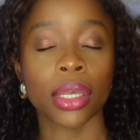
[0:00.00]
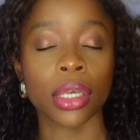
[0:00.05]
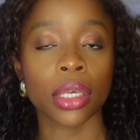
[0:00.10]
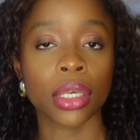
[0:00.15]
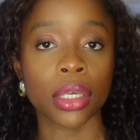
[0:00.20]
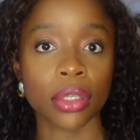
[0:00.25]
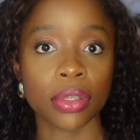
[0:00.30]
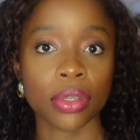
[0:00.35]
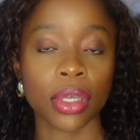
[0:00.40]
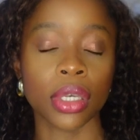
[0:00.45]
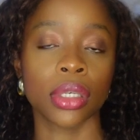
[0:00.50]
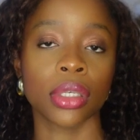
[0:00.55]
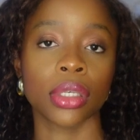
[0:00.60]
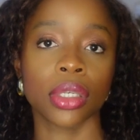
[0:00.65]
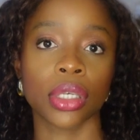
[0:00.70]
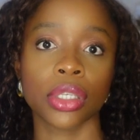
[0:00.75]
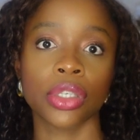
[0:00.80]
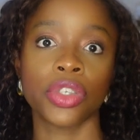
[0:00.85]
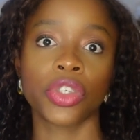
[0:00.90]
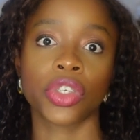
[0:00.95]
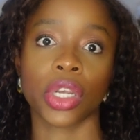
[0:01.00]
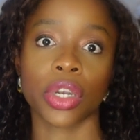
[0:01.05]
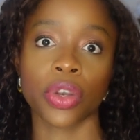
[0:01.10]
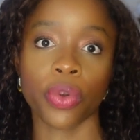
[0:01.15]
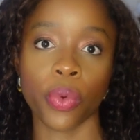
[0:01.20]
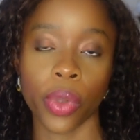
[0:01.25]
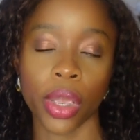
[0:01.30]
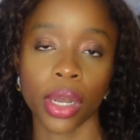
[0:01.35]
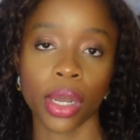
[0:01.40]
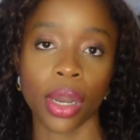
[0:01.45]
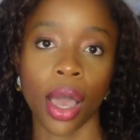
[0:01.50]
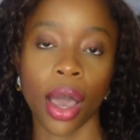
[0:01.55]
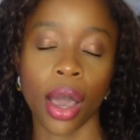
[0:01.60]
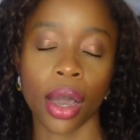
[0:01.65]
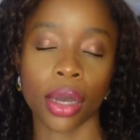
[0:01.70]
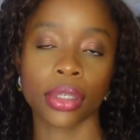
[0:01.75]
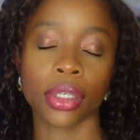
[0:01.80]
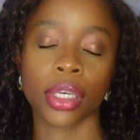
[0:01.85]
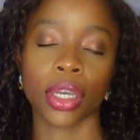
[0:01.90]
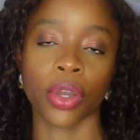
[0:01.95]
is indeed genuine
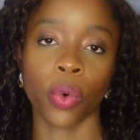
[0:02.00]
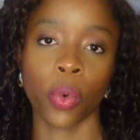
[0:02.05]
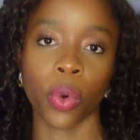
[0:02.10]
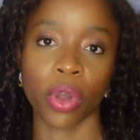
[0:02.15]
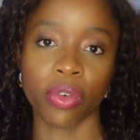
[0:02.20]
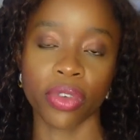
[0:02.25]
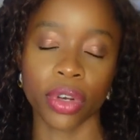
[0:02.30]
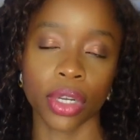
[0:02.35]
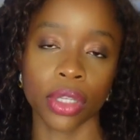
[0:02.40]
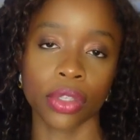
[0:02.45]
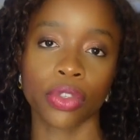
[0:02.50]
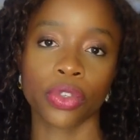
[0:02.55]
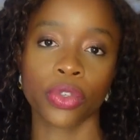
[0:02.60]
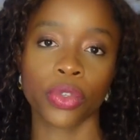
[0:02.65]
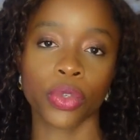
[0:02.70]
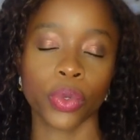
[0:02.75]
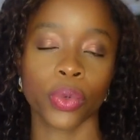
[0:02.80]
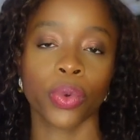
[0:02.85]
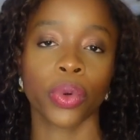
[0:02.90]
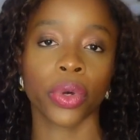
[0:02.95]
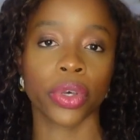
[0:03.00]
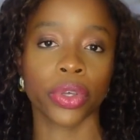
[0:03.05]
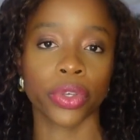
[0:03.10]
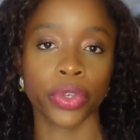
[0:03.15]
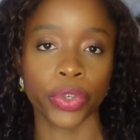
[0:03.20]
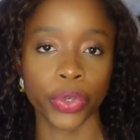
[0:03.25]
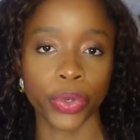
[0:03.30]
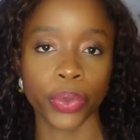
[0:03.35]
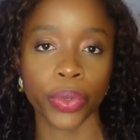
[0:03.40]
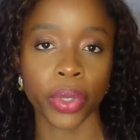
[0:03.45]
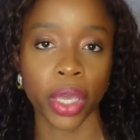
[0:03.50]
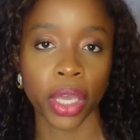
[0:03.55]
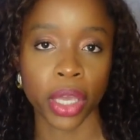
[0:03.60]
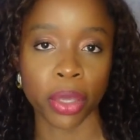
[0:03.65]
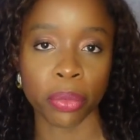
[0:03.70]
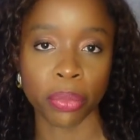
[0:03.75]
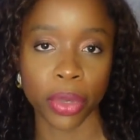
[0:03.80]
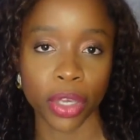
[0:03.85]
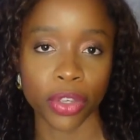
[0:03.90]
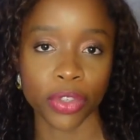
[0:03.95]
and equivalent to a
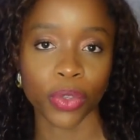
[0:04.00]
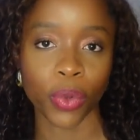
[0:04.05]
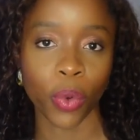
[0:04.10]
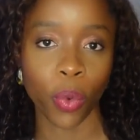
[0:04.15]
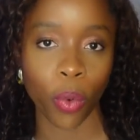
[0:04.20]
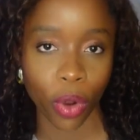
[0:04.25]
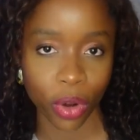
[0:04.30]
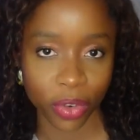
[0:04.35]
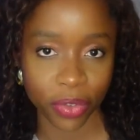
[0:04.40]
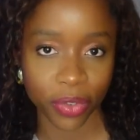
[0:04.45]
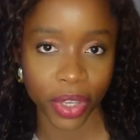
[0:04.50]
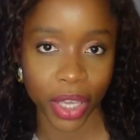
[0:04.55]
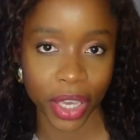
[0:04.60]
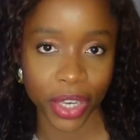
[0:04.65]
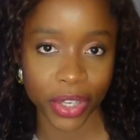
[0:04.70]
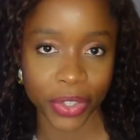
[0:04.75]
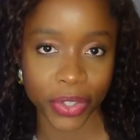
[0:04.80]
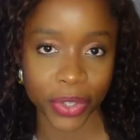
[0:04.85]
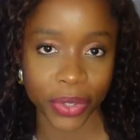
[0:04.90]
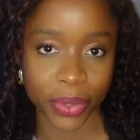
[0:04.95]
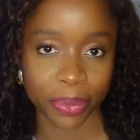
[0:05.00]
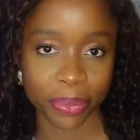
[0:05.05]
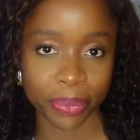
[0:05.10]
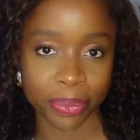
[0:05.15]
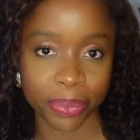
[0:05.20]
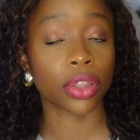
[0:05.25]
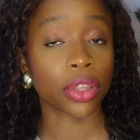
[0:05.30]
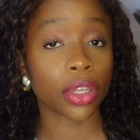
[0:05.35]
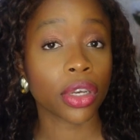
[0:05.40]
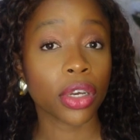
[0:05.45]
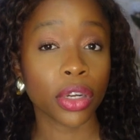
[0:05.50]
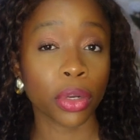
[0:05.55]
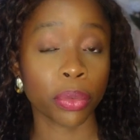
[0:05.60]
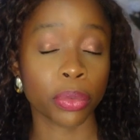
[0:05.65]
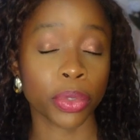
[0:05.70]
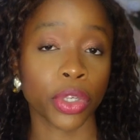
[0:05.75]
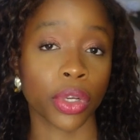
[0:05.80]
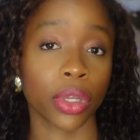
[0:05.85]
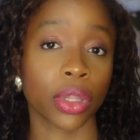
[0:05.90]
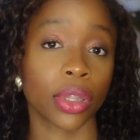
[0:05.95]
UK-based qualification. The third
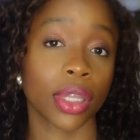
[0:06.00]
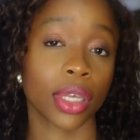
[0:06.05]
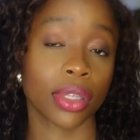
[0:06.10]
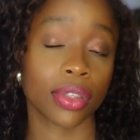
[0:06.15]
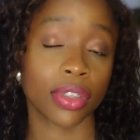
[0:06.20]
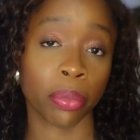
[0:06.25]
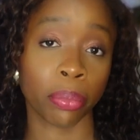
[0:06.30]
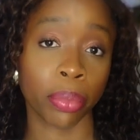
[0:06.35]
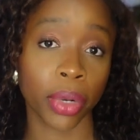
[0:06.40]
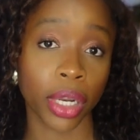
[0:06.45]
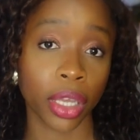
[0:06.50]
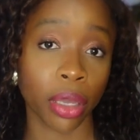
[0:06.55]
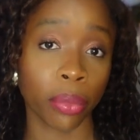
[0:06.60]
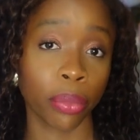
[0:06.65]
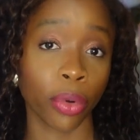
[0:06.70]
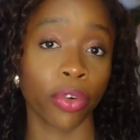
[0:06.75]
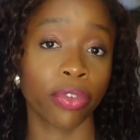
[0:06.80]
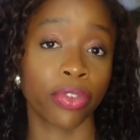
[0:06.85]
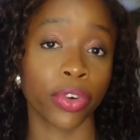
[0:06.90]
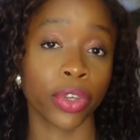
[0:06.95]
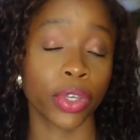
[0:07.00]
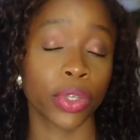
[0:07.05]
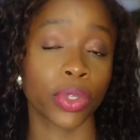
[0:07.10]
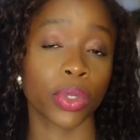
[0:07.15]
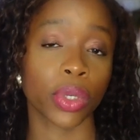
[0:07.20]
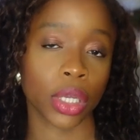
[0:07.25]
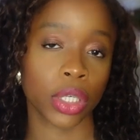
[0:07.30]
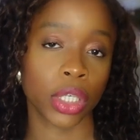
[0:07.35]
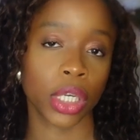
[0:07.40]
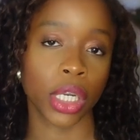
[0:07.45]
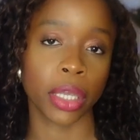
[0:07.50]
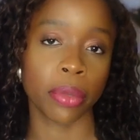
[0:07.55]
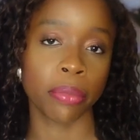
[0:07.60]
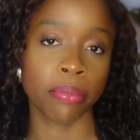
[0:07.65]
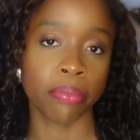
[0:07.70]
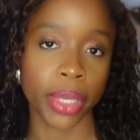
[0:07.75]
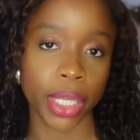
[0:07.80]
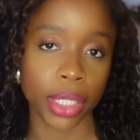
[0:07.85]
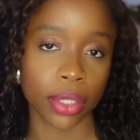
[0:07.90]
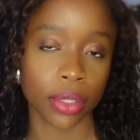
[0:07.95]
option that's applicable for you to actually
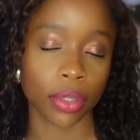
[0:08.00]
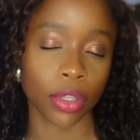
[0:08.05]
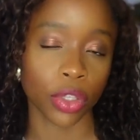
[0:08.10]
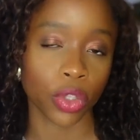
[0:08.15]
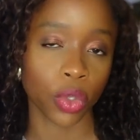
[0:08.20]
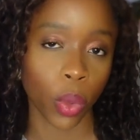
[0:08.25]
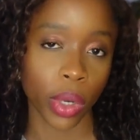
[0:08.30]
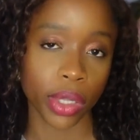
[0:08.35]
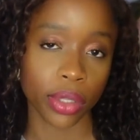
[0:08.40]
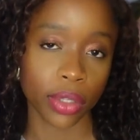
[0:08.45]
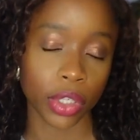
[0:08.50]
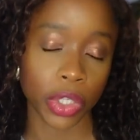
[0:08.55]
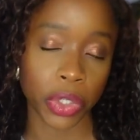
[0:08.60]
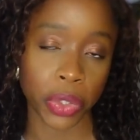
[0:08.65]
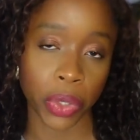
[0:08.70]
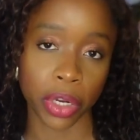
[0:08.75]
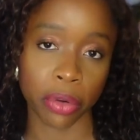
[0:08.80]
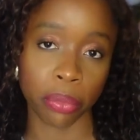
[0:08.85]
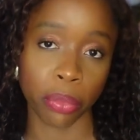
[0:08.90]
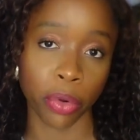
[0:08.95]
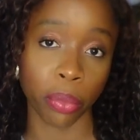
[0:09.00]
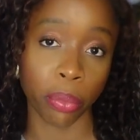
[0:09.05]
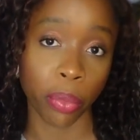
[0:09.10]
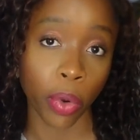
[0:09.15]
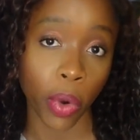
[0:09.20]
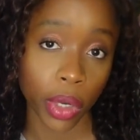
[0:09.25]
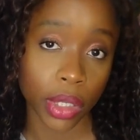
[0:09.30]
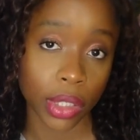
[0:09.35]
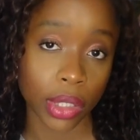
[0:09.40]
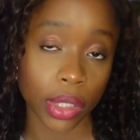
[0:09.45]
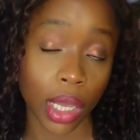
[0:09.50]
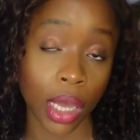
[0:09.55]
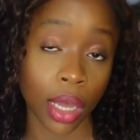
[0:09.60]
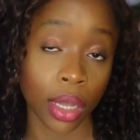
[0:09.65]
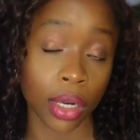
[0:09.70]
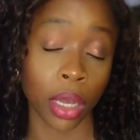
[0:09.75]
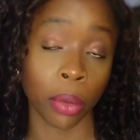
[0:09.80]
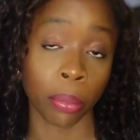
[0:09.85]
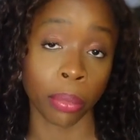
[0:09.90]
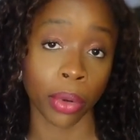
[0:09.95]
meet the 20 tradable points
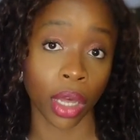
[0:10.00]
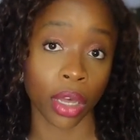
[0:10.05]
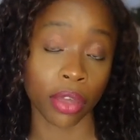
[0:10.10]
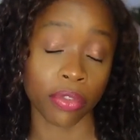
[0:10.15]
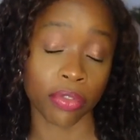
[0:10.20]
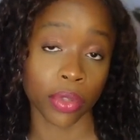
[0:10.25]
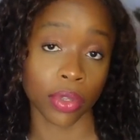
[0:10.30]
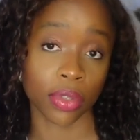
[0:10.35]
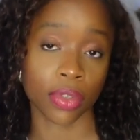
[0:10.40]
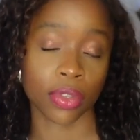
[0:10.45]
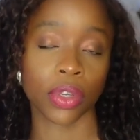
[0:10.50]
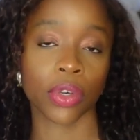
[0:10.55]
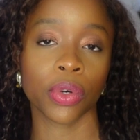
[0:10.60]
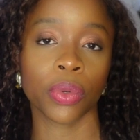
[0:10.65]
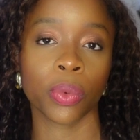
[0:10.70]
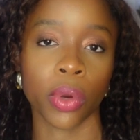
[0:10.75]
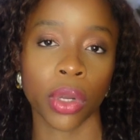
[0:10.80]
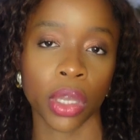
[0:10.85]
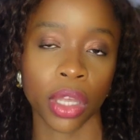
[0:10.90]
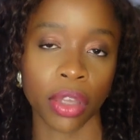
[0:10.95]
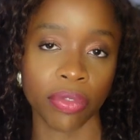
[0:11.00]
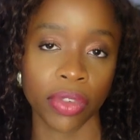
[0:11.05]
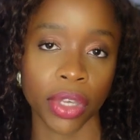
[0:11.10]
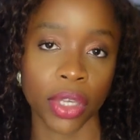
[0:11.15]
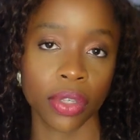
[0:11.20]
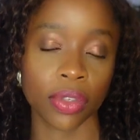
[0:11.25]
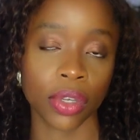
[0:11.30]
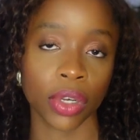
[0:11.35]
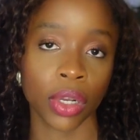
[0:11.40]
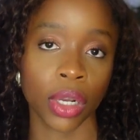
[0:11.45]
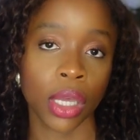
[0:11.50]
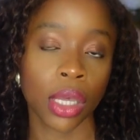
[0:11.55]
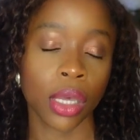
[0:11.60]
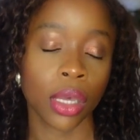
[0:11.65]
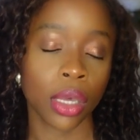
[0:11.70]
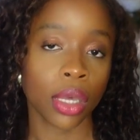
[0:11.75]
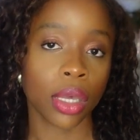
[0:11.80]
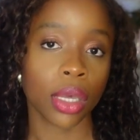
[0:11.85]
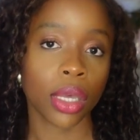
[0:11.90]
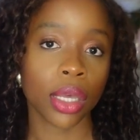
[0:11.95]
and apply for the skilled worker visa
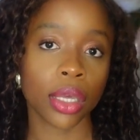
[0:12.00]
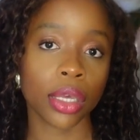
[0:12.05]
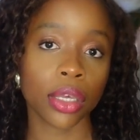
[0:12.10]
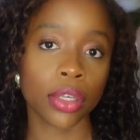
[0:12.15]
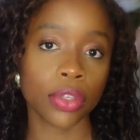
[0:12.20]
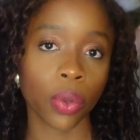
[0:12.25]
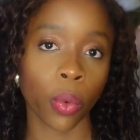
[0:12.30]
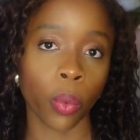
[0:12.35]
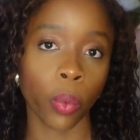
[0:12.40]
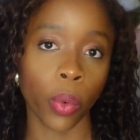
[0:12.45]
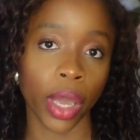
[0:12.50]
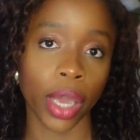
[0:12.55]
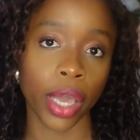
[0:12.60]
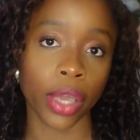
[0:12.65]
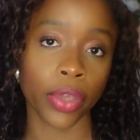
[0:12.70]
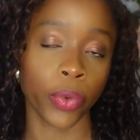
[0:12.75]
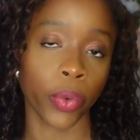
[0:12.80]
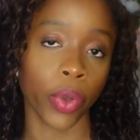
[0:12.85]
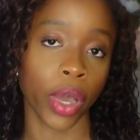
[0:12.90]
is where you